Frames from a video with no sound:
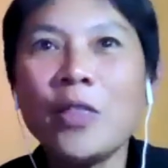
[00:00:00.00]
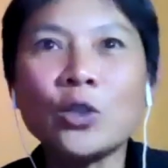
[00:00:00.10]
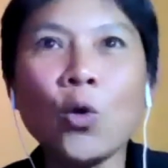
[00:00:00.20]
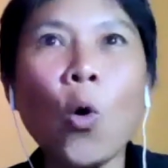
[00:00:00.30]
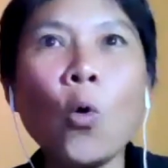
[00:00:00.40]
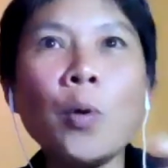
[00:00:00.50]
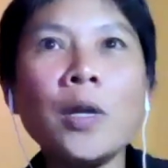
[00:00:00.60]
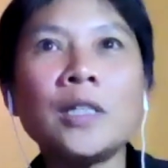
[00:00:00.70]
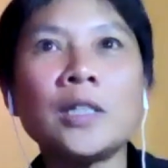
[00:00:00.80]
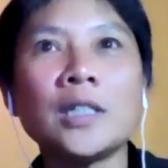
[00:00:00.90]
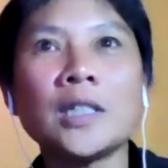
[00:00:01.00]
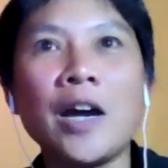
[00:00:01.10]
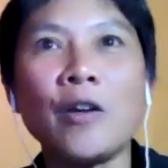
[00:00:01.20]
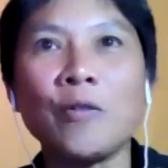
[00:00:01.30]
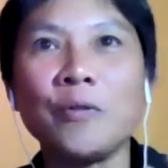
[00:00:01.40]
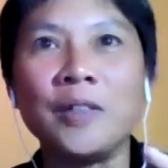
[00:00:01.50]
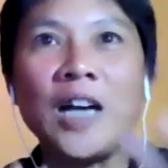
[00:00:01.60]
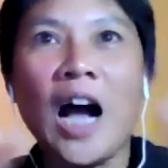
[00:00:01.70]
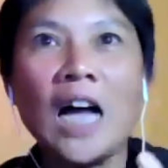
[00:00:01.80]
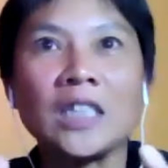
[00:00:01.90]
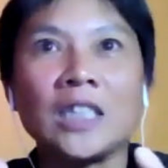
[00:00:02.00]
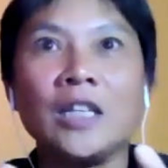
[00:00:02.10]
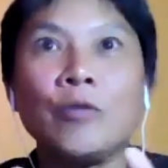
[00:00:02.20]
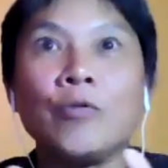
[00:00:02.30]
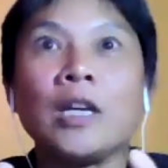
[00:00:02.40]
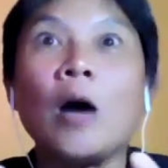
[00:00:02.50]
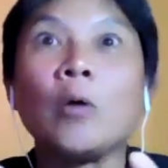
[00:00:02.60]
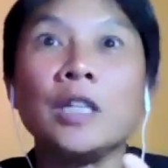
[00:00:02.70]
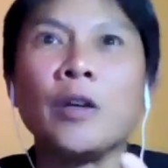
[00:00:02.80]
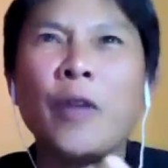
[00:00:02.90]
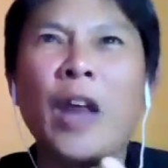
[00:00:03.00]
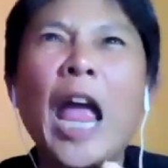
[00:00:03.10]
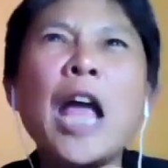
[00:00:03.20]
There's always this kind of ghastly recounting of like,